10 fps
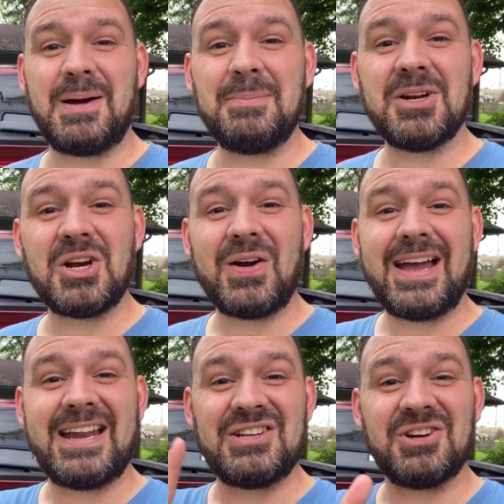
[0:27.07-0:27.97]
I'm going to go
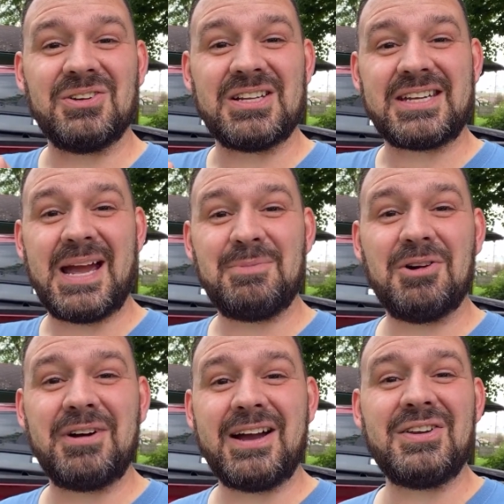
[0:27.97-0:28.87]
ahead and turn this camera
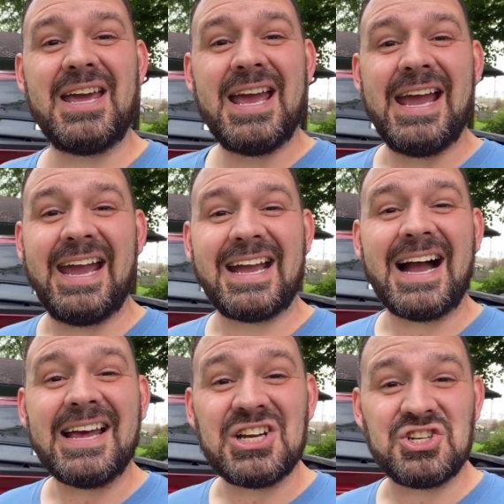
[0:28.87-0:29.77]
around and
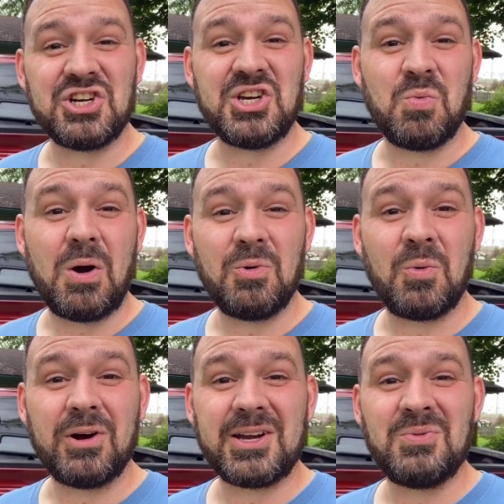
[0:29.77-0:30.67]
kind of show you what we're
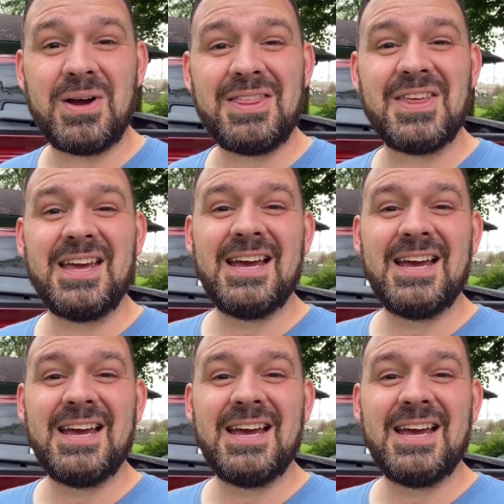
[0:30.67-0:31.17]
working with.